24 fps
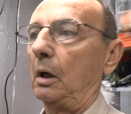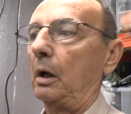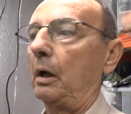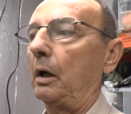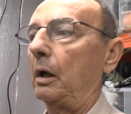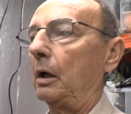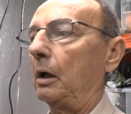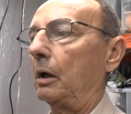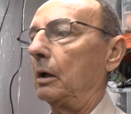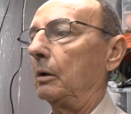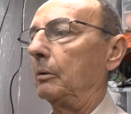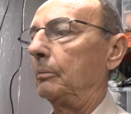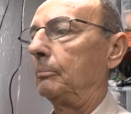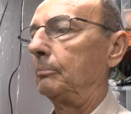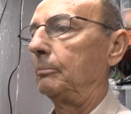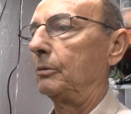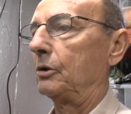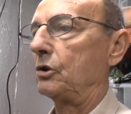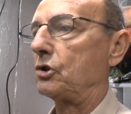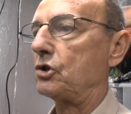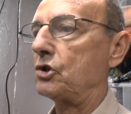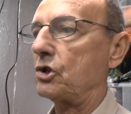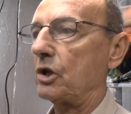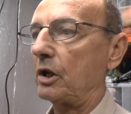
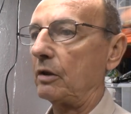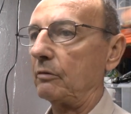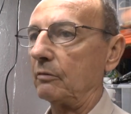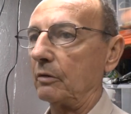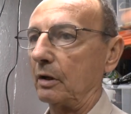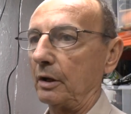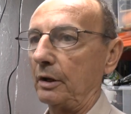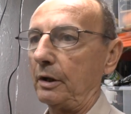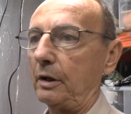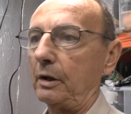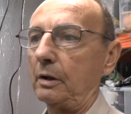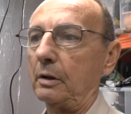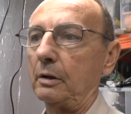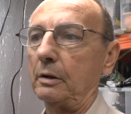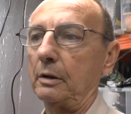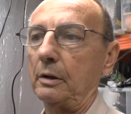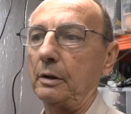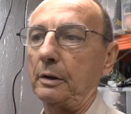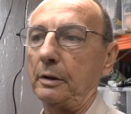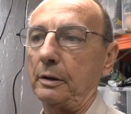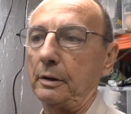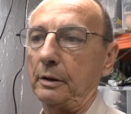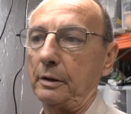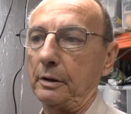But generally,
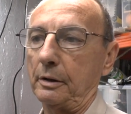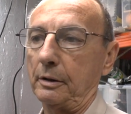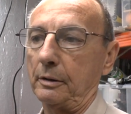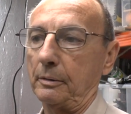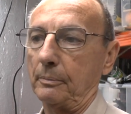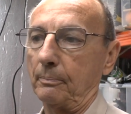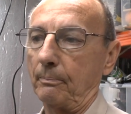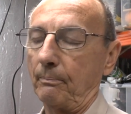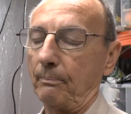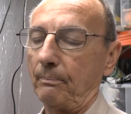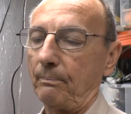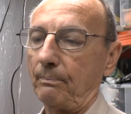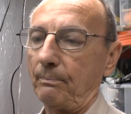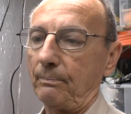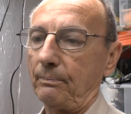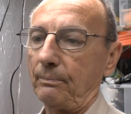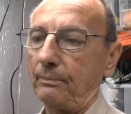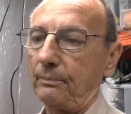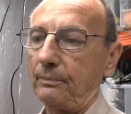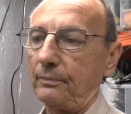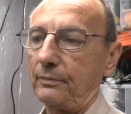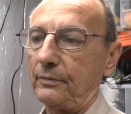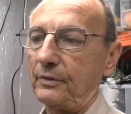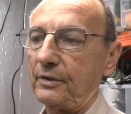
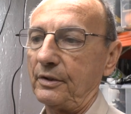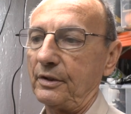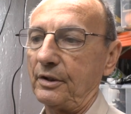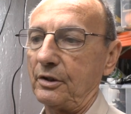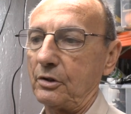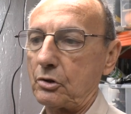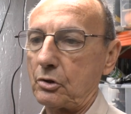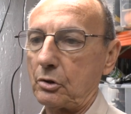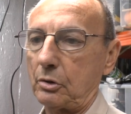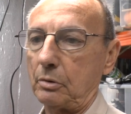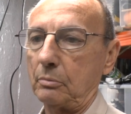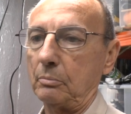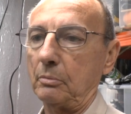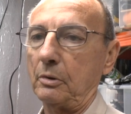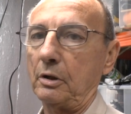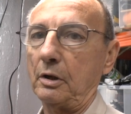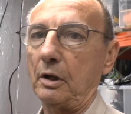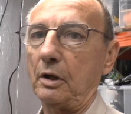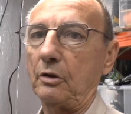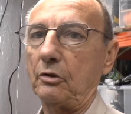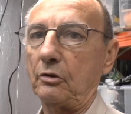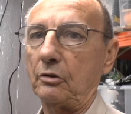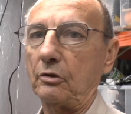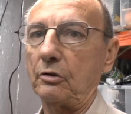this shouldn't be
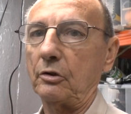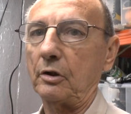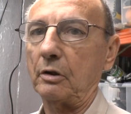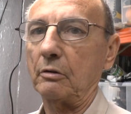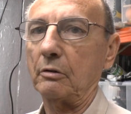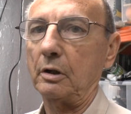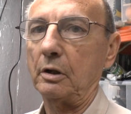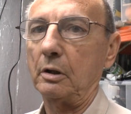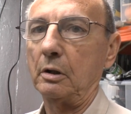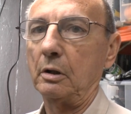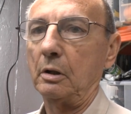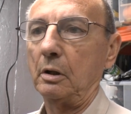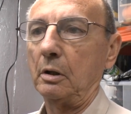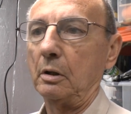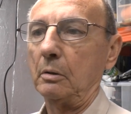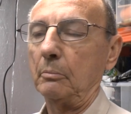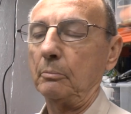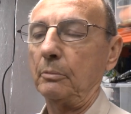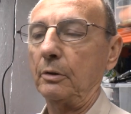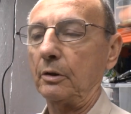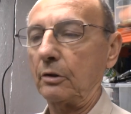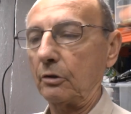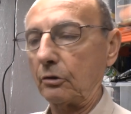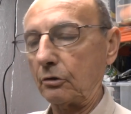necessary,
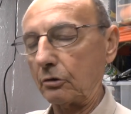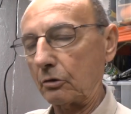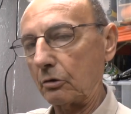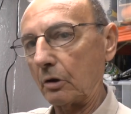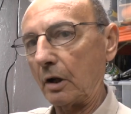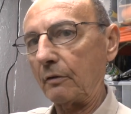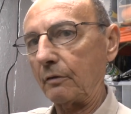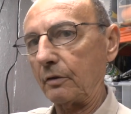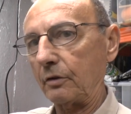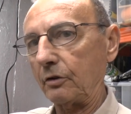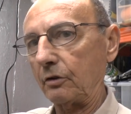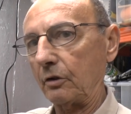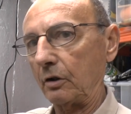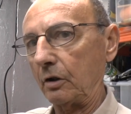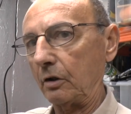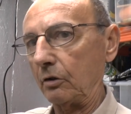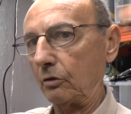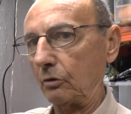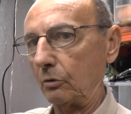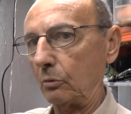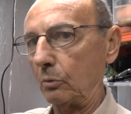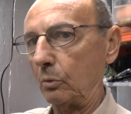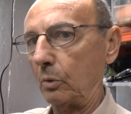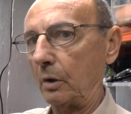because gravity
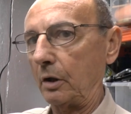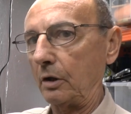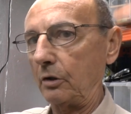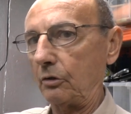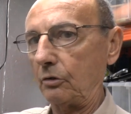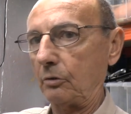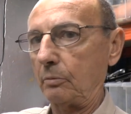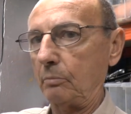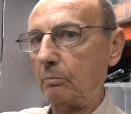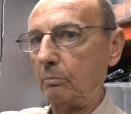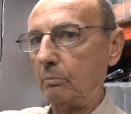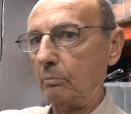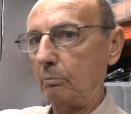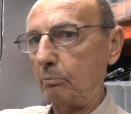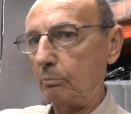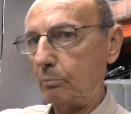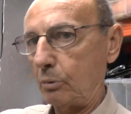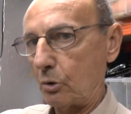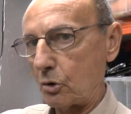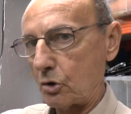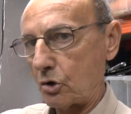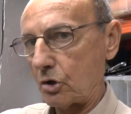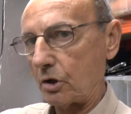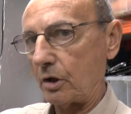is always
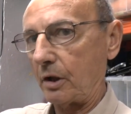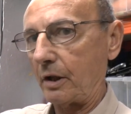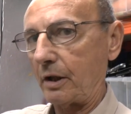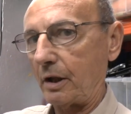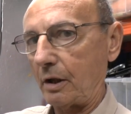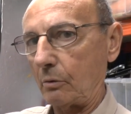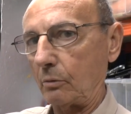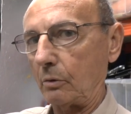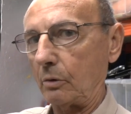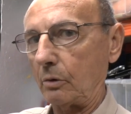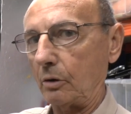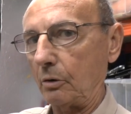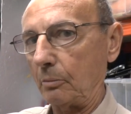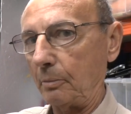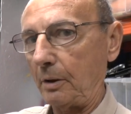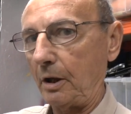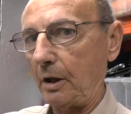pushing down on the